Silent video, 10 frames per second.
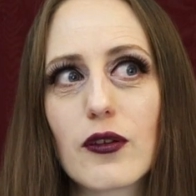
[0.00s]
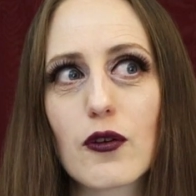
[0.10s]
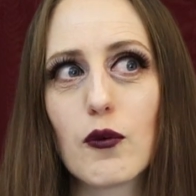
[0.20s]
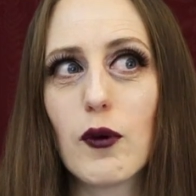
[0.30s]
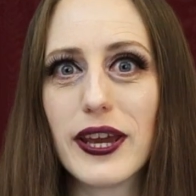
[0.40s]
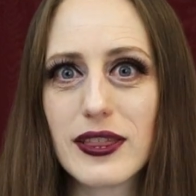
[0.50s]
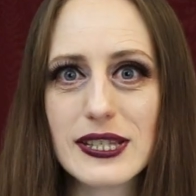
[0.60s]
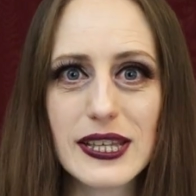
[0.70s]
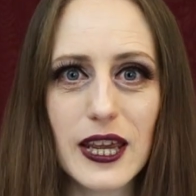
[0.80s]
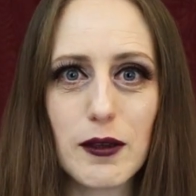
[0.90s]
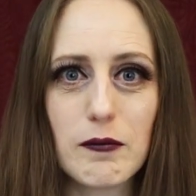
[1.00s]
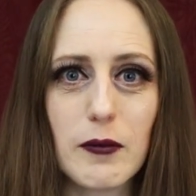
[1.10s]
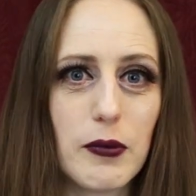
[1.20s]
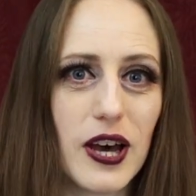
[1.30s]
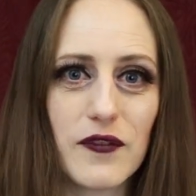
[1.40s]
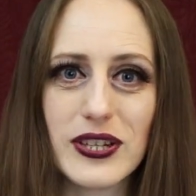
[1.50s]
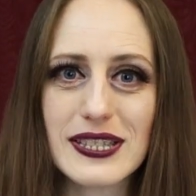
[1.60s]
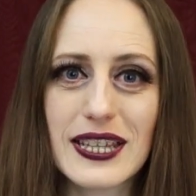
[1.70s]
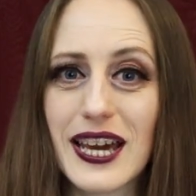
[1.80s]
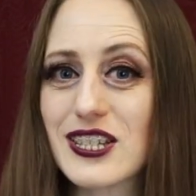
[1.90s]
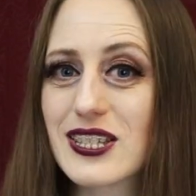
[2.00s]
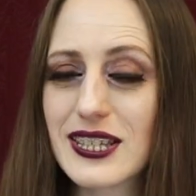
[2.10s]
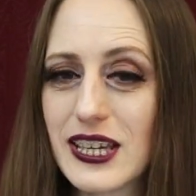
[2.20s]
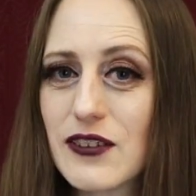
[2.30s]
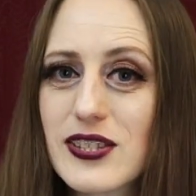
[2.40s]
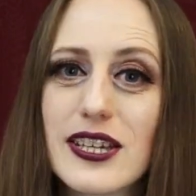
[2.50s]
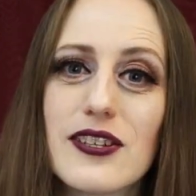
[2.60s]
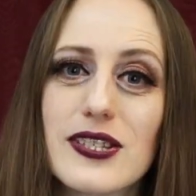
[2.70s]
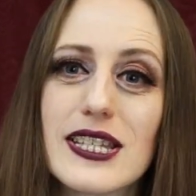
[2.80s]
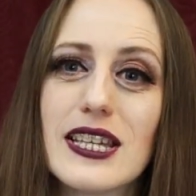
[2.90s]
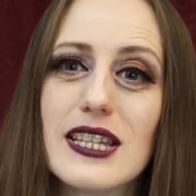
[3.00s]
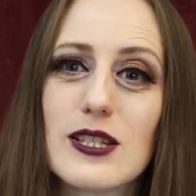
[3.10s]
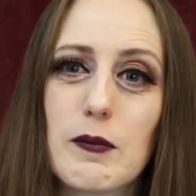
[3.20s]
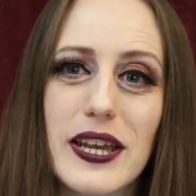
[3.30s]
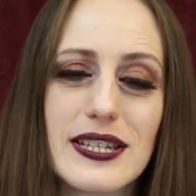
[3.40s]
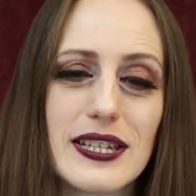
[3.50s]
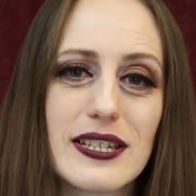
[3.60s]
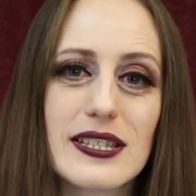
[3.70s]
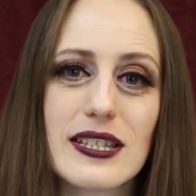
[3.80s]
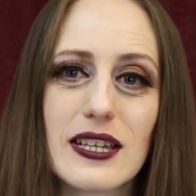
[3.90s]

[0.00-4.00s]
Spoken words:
quite the same puff and slash sleeves that you see in these paintings.